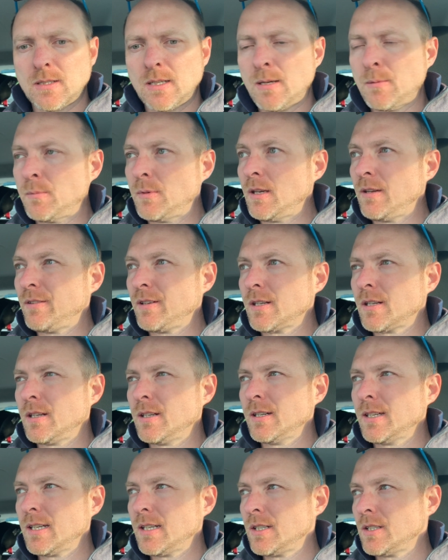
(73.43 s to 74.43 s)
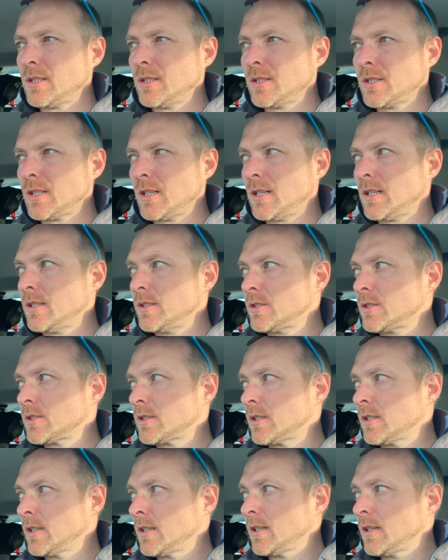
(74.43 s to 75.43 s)
If I can't get it to charge
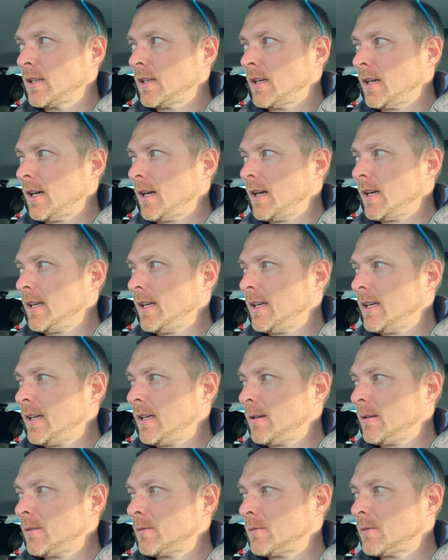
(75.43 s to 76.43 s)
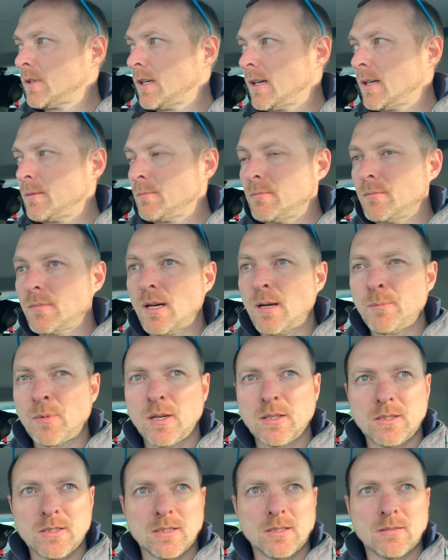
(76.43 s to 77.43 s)
here, I
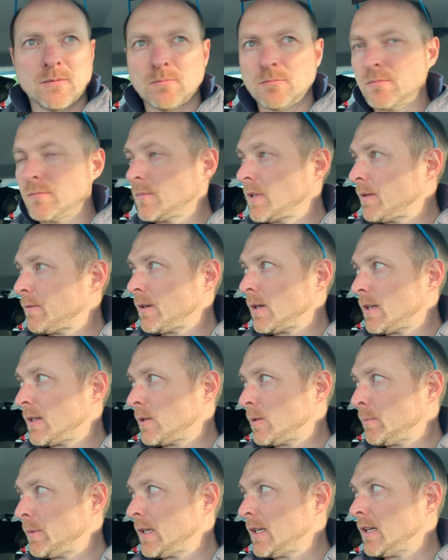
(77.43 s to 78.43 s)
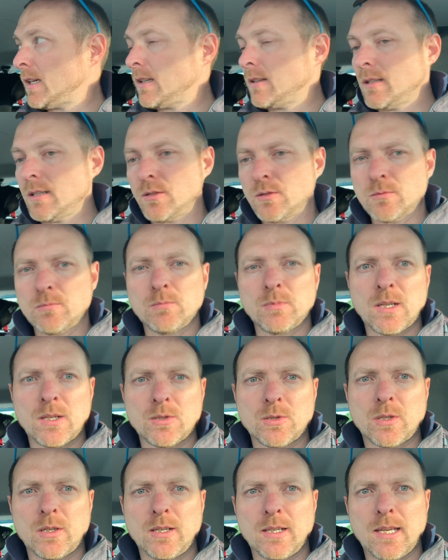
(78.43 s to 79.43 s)
might just give it a little minute and then
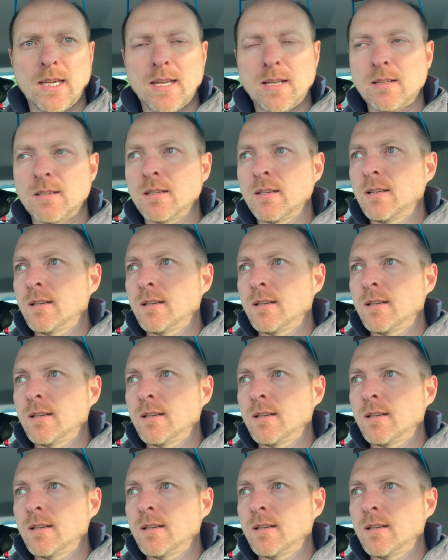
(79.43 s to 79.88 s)
try again.